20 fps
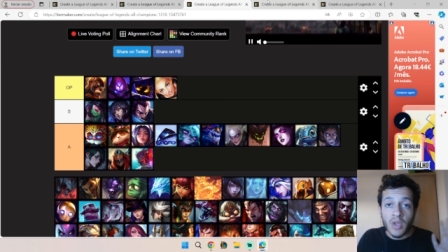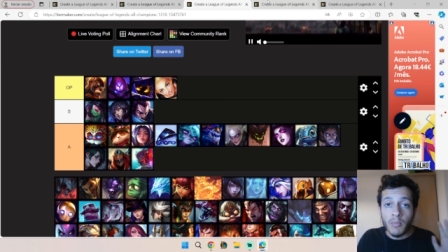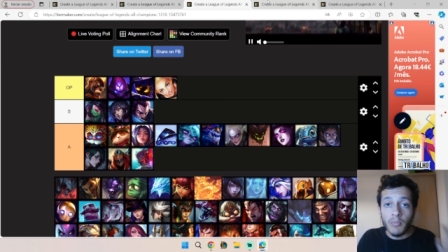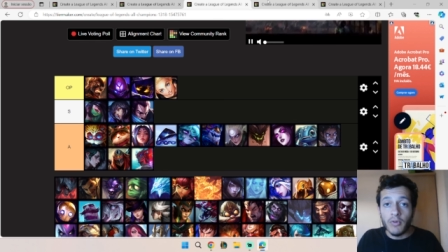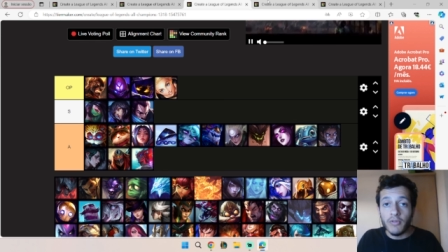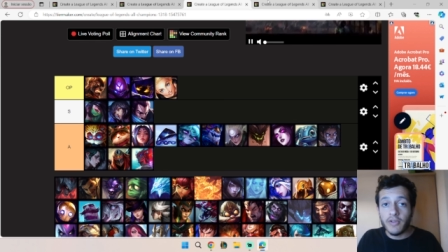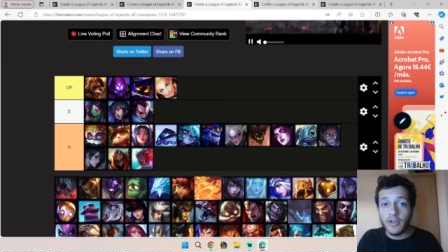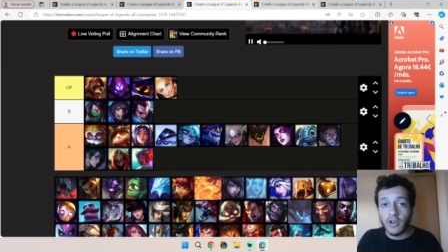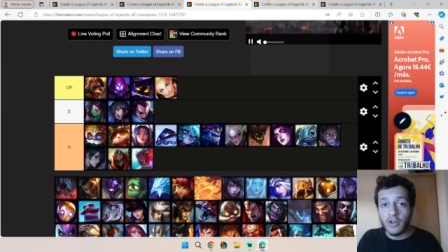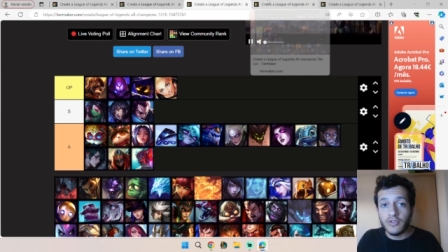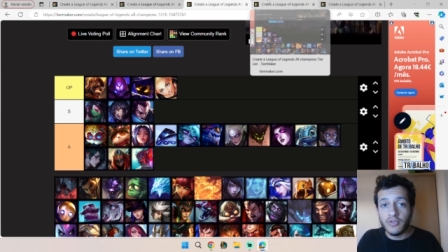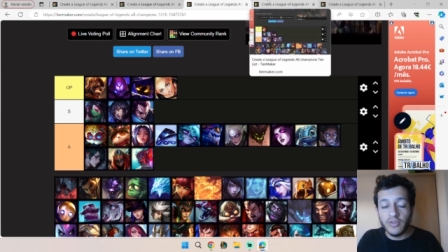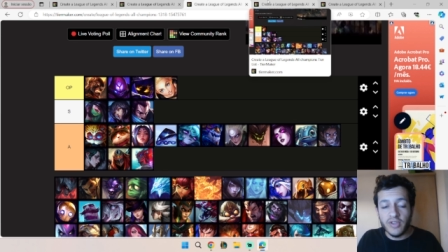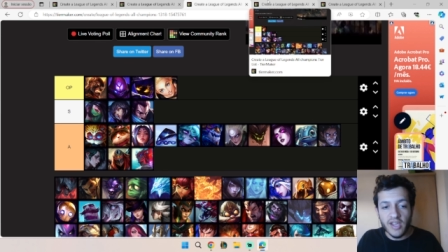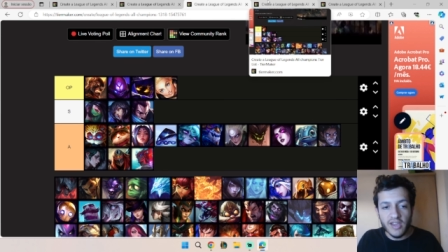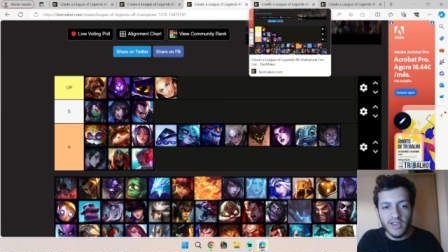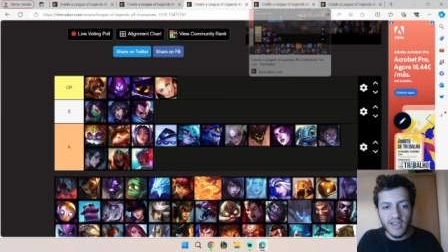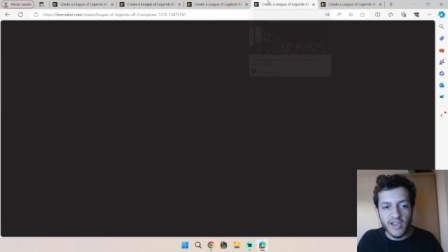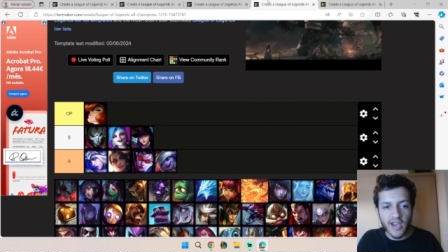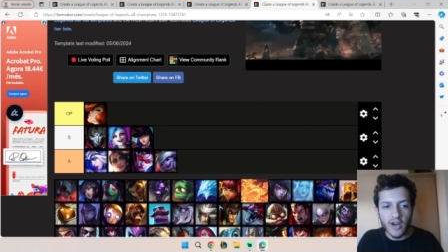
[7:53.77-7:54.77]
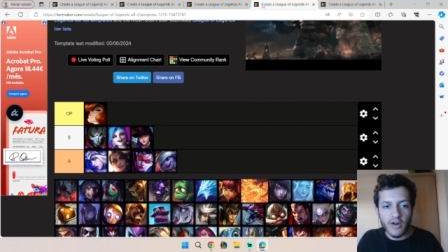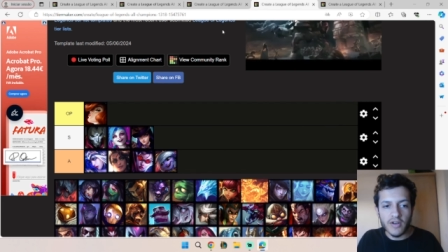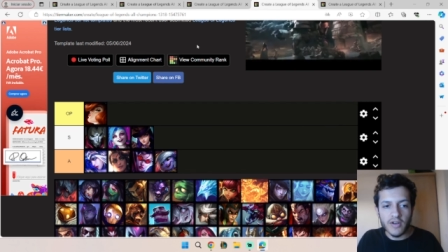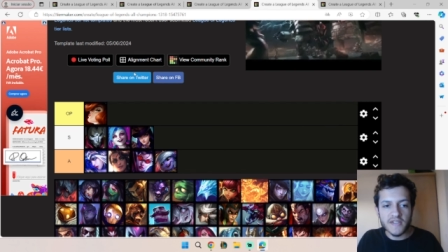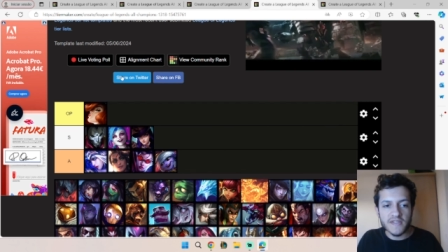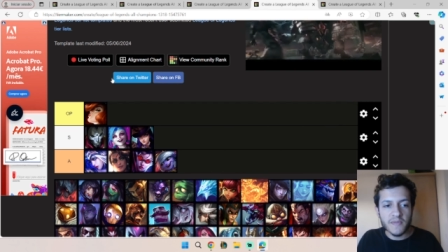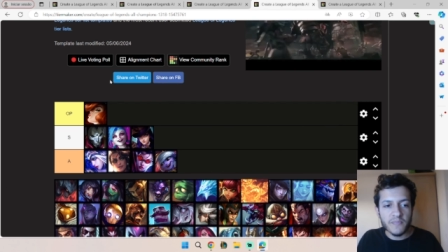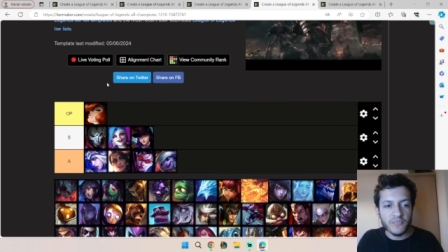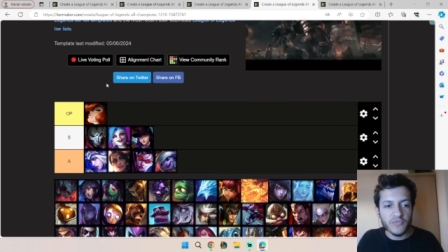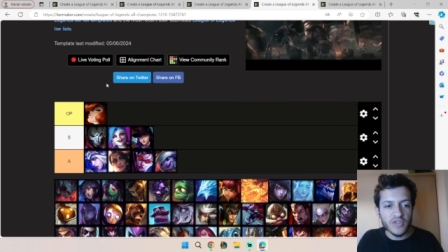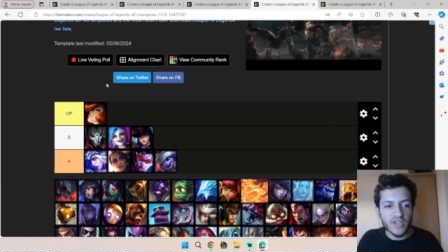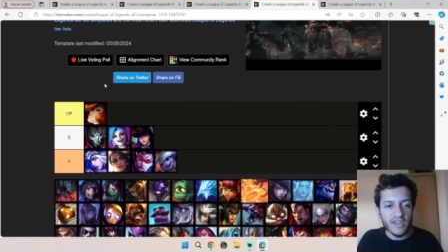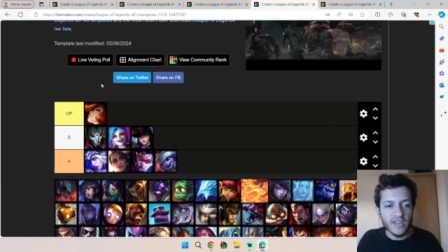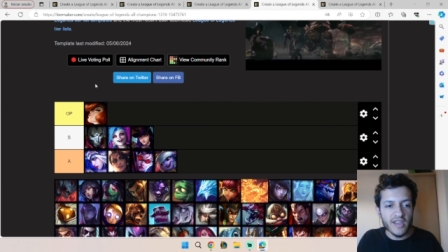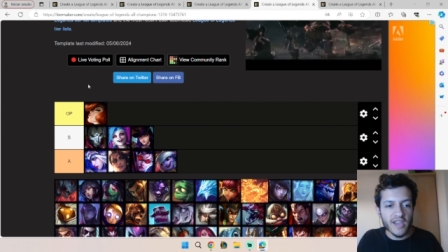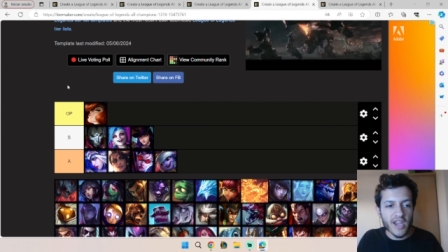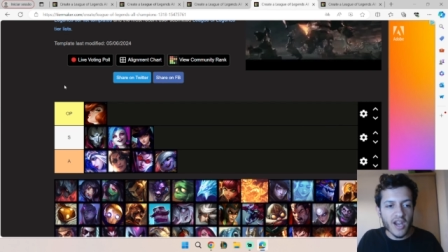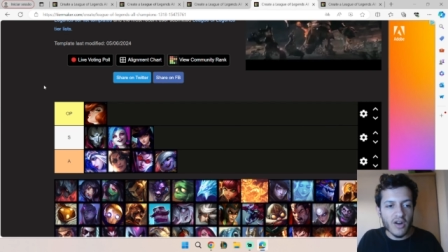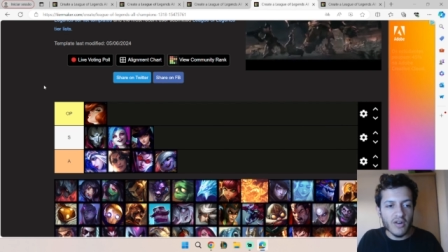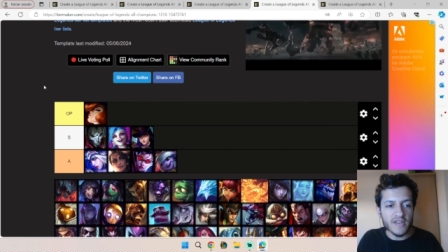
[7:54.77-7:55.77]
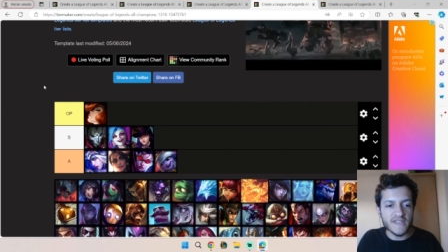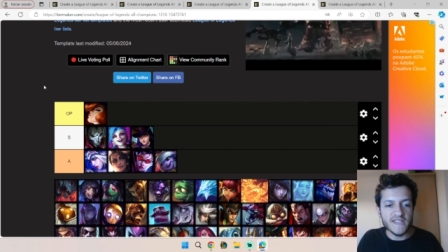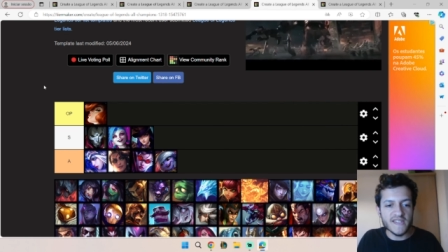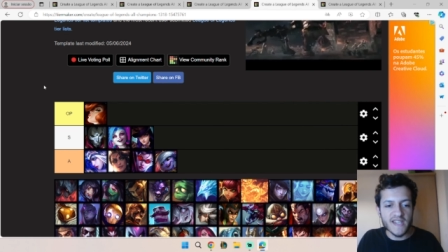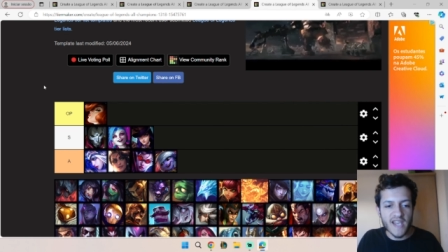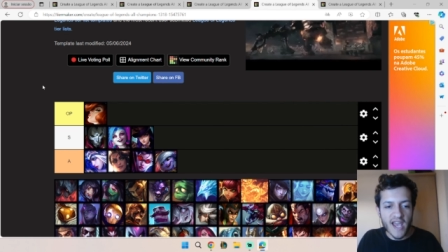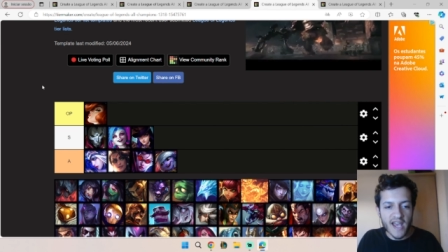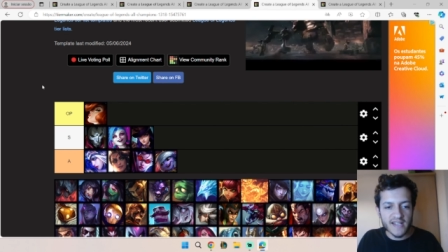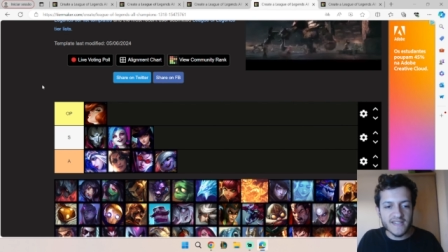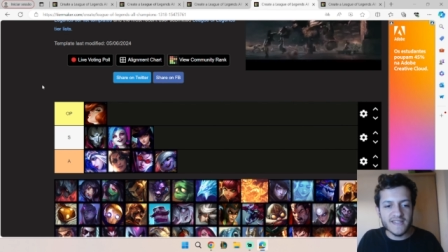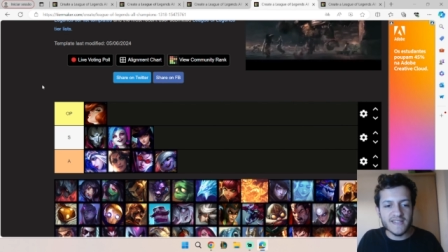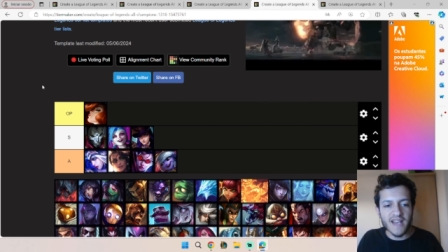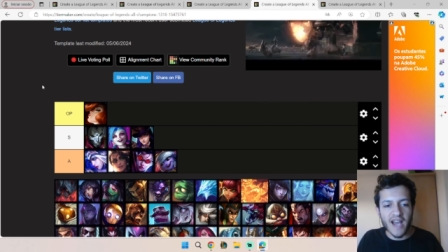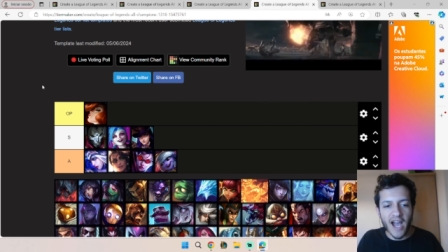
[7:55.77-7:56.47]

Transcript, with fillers: Moving on to the AD carries. The AD carries, yes,